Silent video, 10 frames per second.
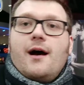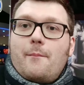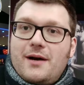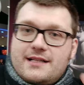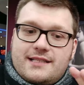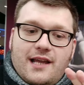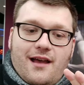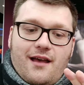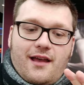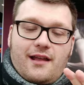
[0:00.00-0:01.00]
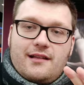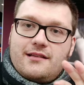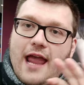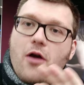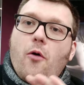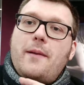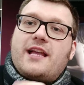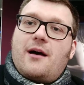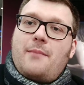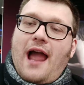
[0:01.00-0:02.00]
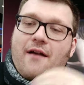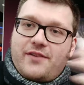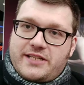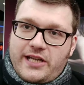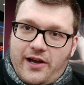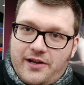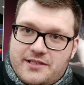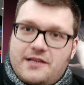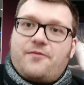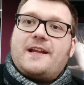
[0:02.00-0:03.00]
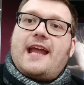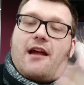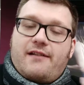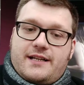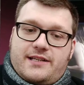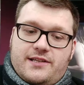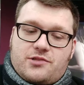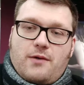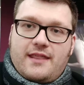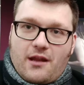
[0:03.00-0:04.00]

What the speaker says: But they all become avatars, different characters, when they